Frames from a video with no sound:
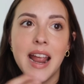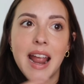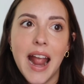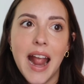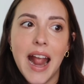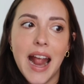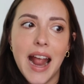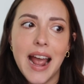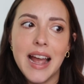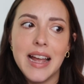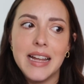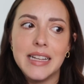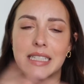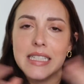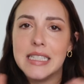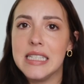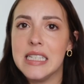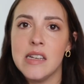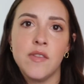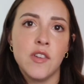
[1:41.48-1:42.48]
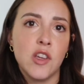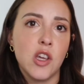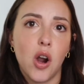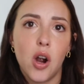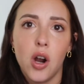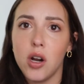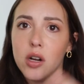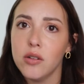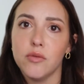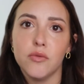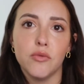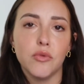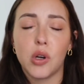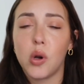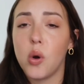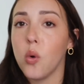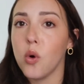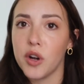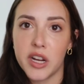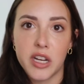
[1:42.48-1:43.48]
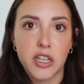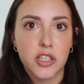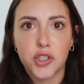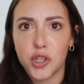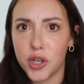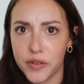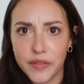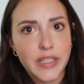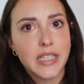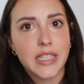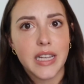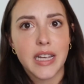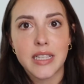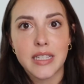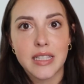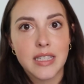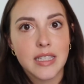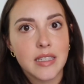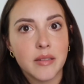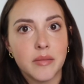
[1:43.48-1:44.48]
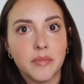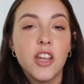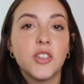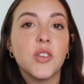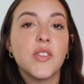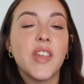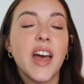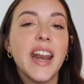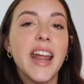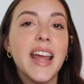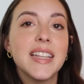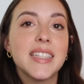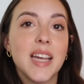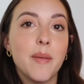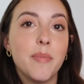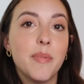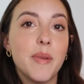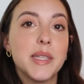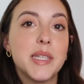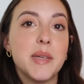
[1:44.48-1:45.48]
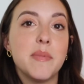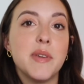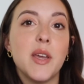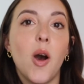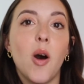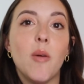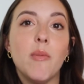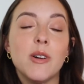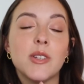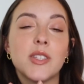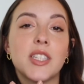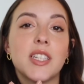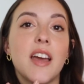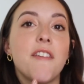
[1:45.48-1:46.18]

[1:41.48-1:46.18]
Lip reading: and DVR recording services. So that adds up to be almost